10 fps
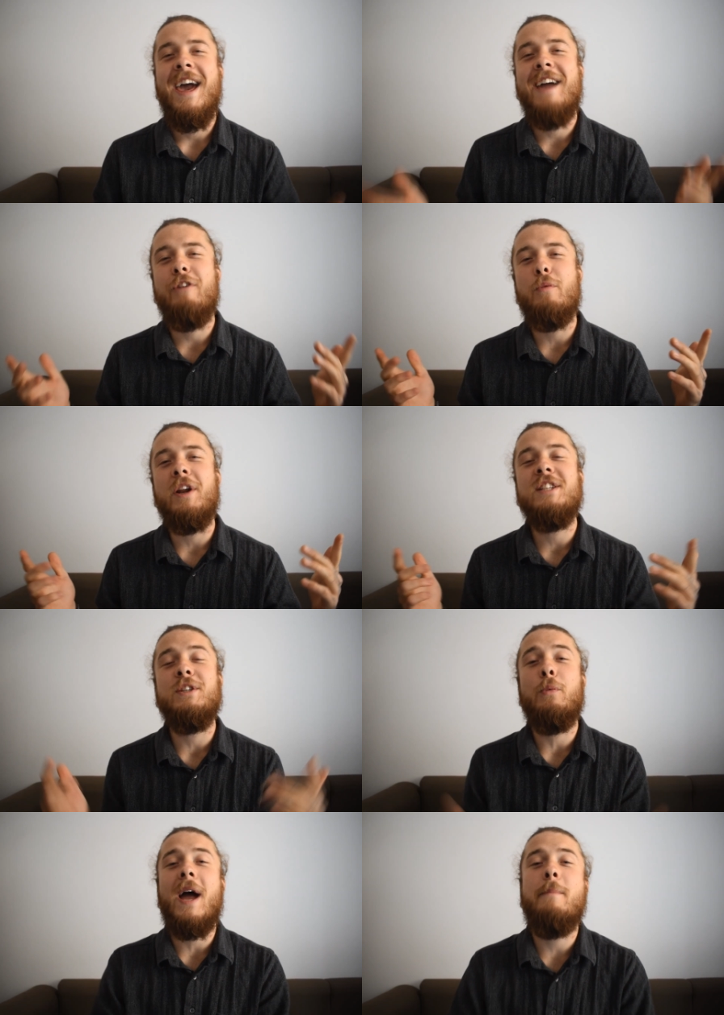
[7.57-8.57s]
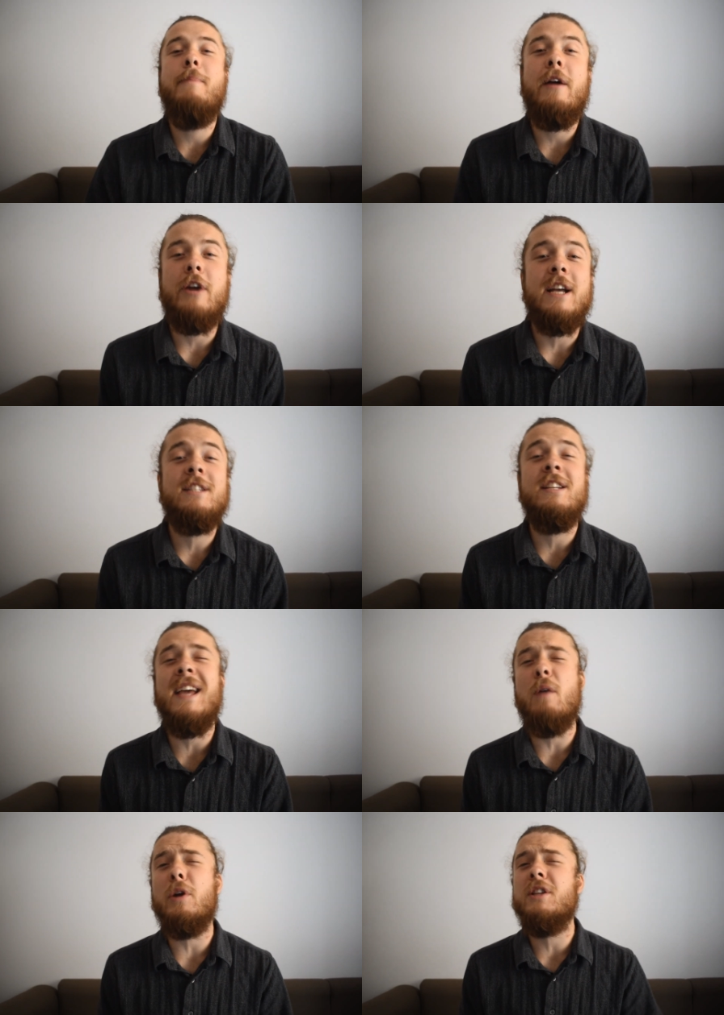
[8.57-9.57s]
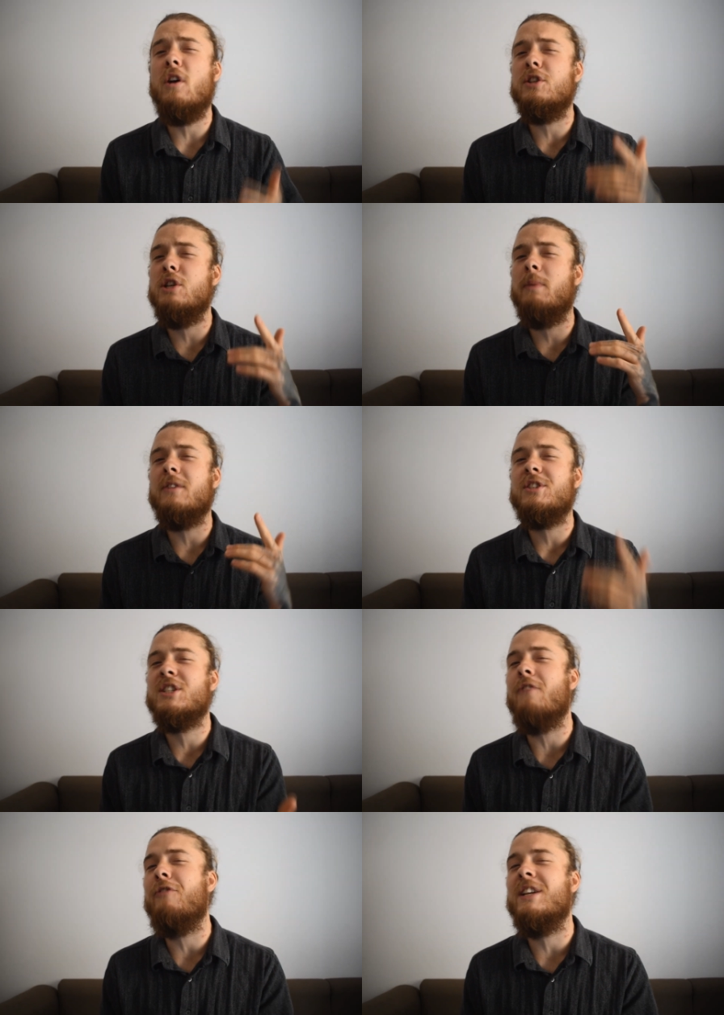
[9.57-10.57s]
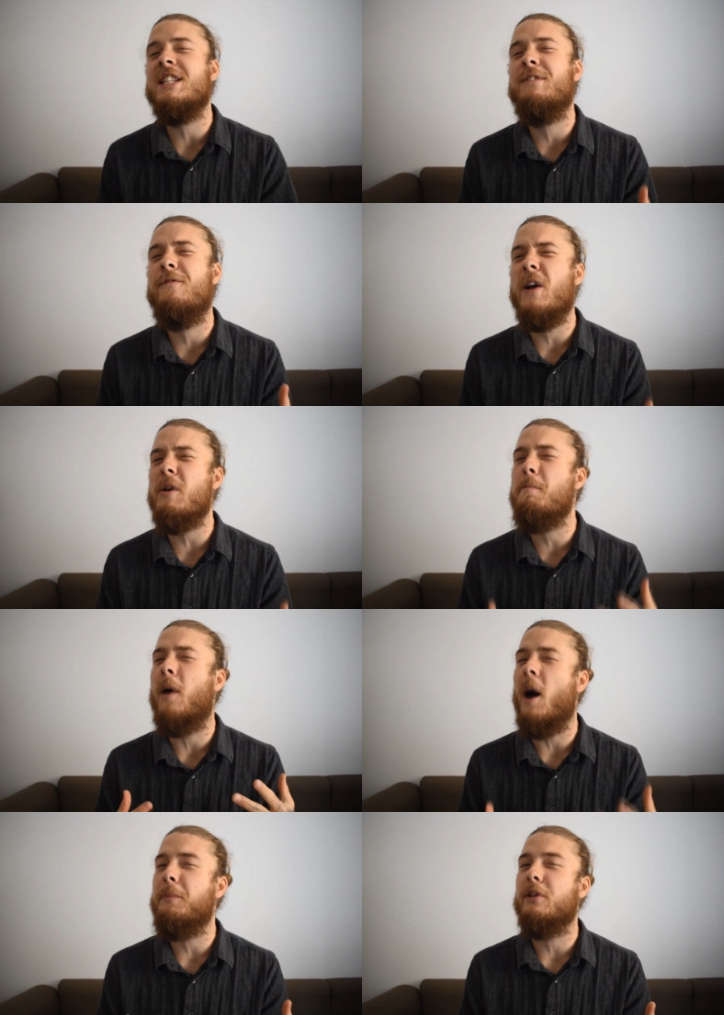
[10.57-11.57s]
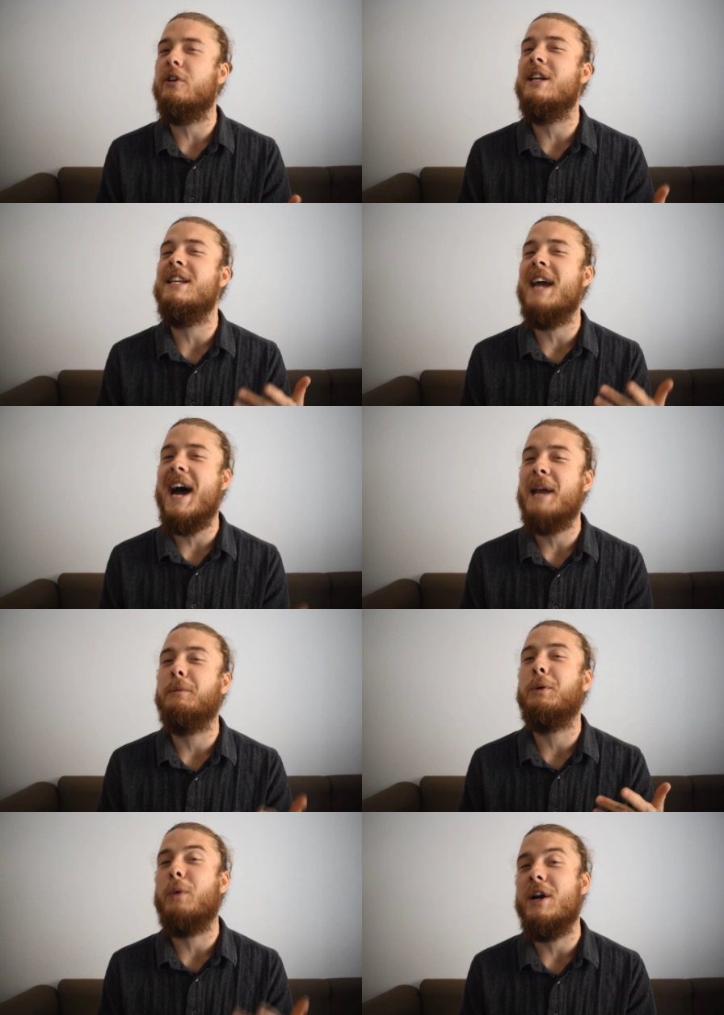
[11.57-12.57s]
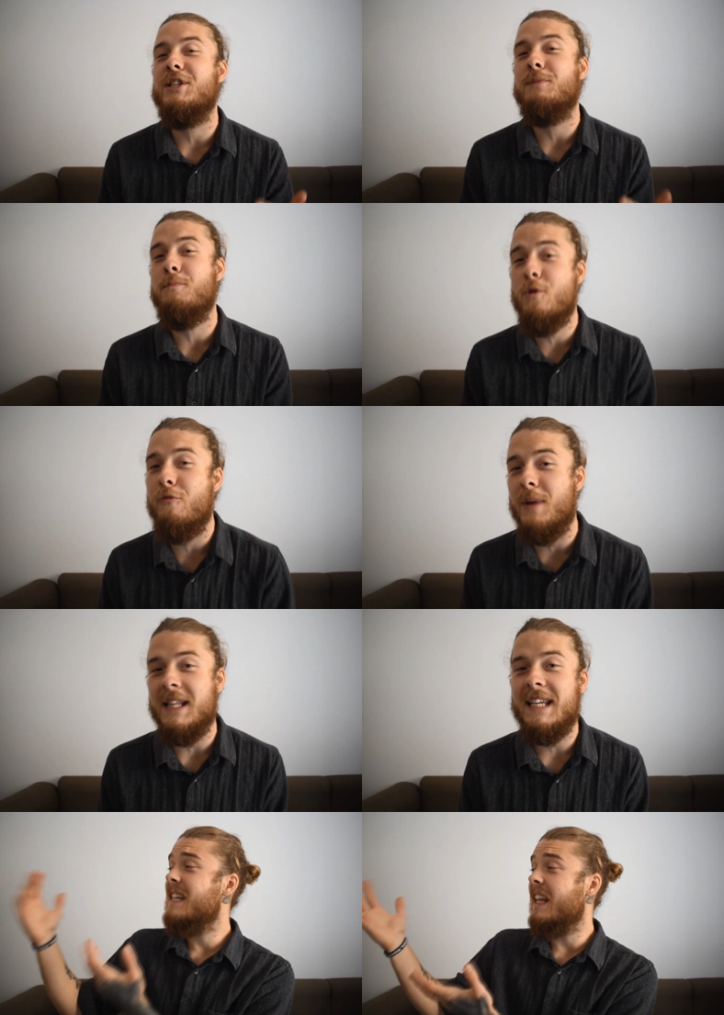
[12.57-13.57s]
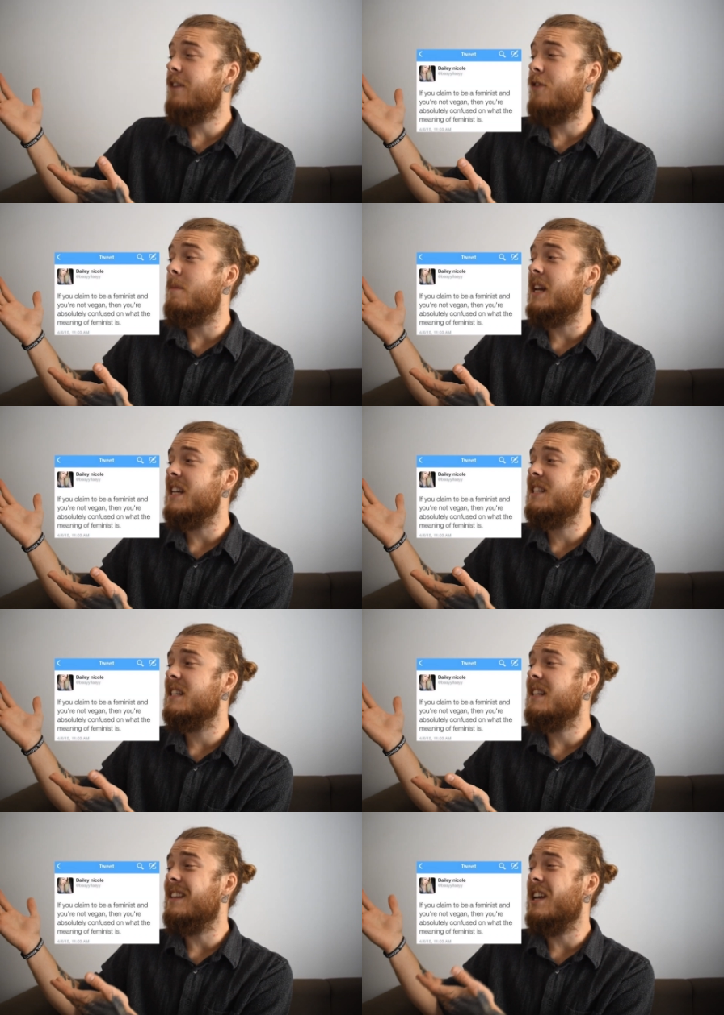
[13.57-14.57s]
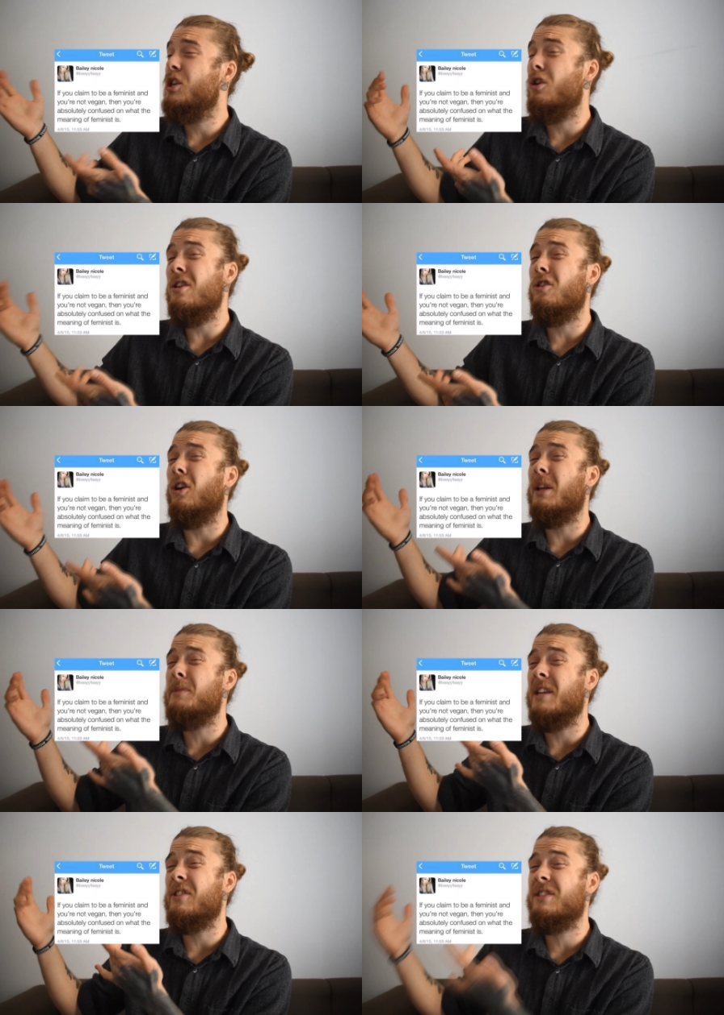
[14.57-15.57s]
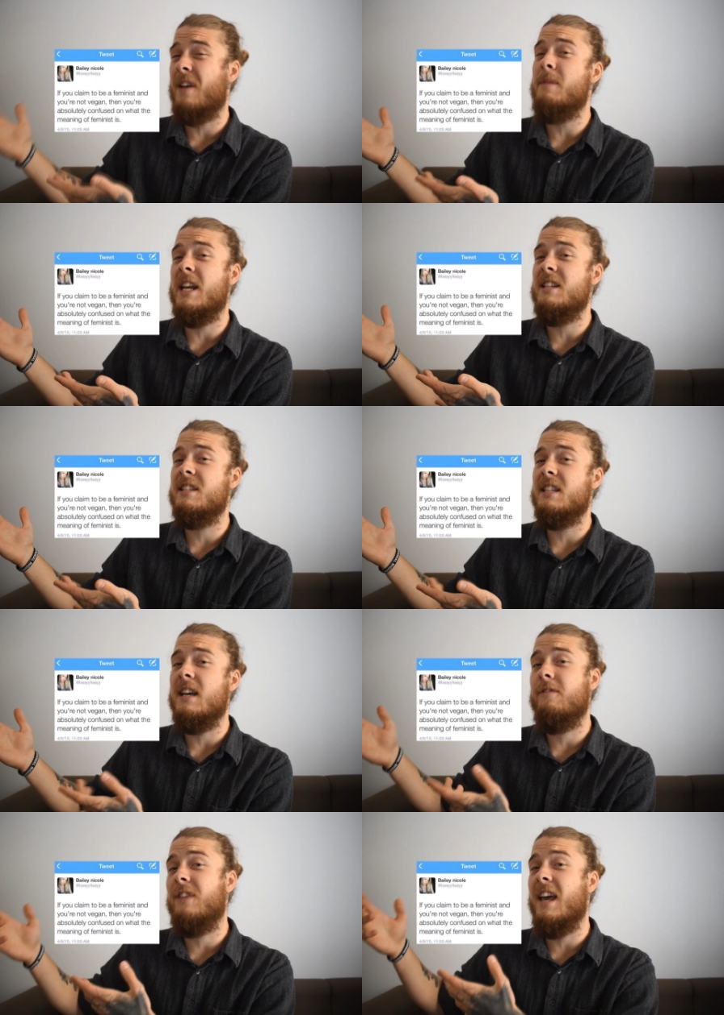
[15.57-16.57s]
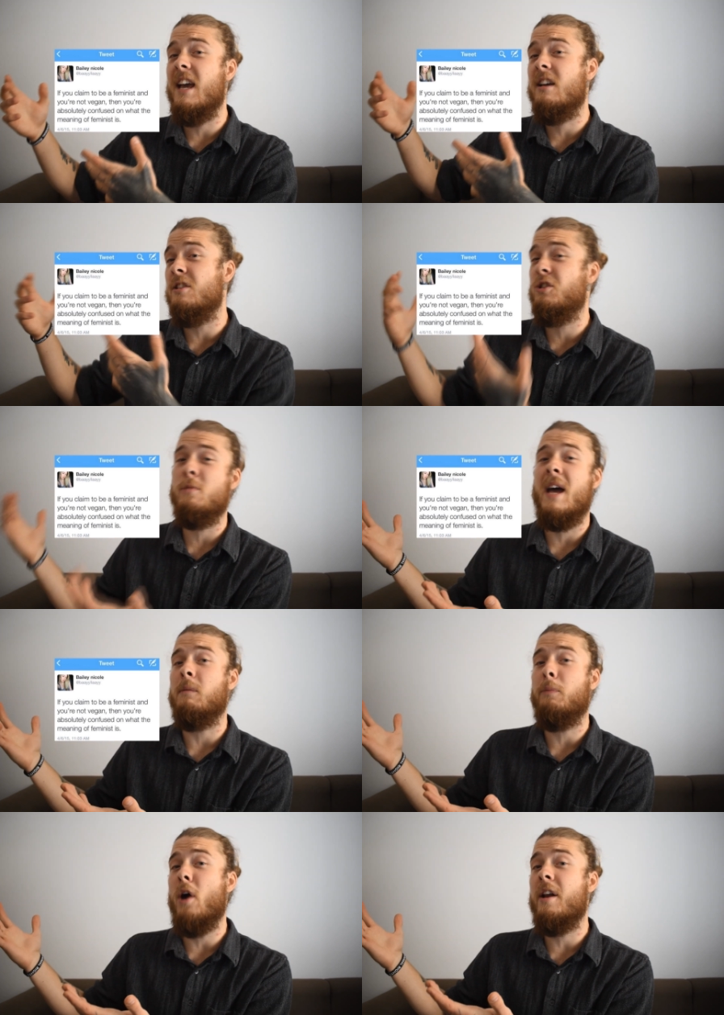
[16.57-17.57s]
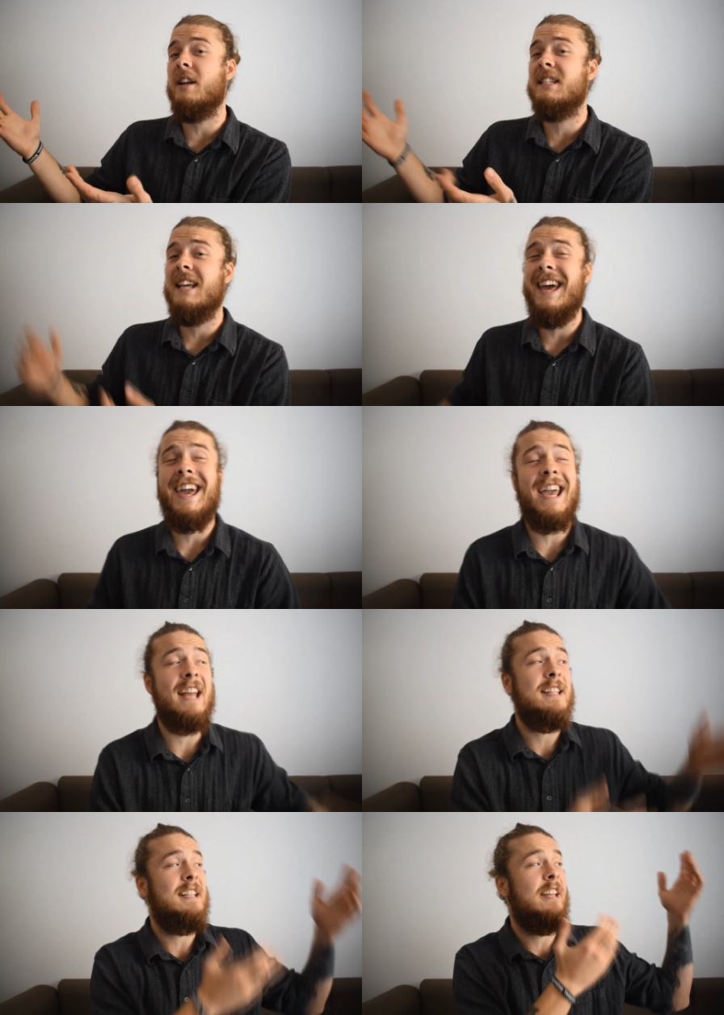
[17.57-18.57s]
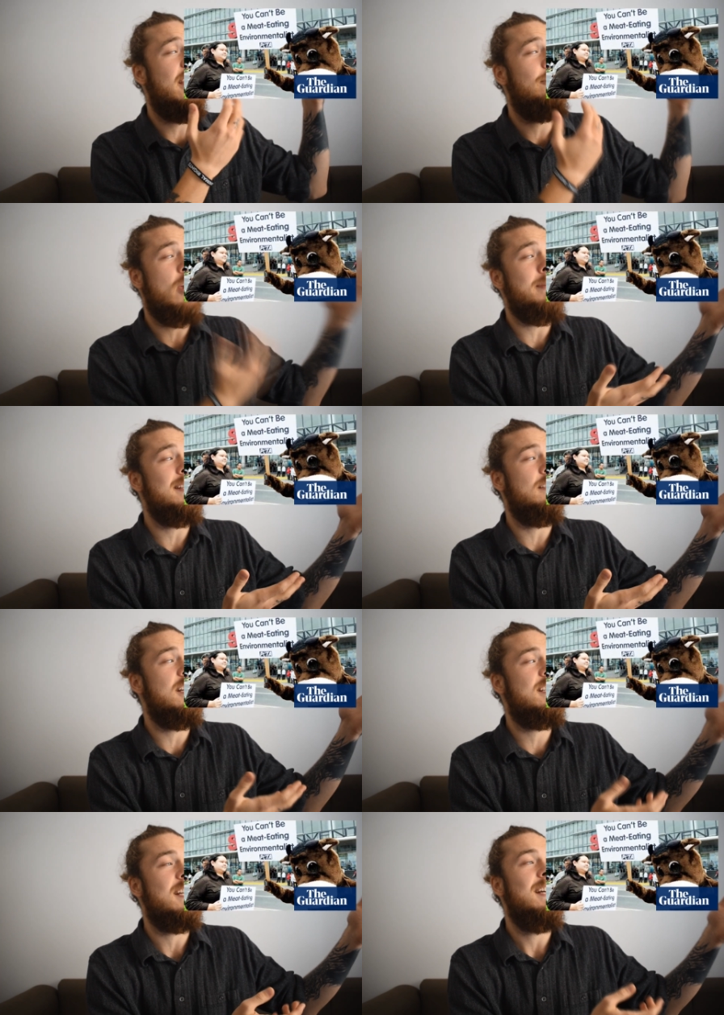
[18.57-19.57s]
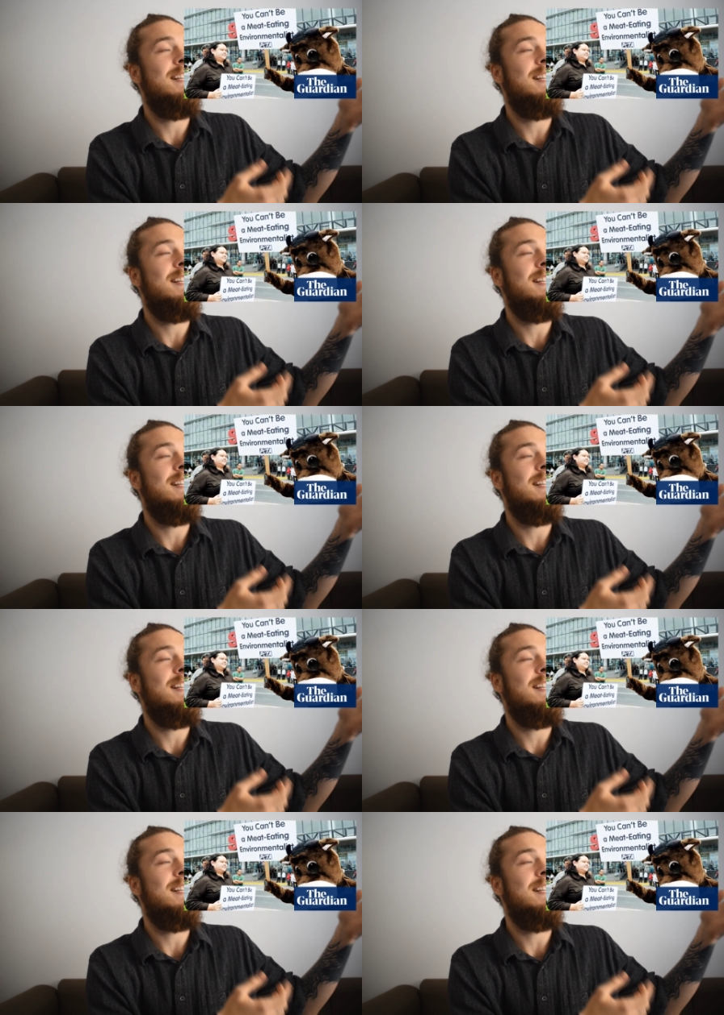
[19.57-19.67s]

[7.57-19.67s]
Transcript: Hey everyone, it's the Rad Berry, and today I want to talk to you about something that's very popular in the animal rights movement. Telling feminists that they shouldn't call themselves feminists if they consume animal products, and telling environmentalists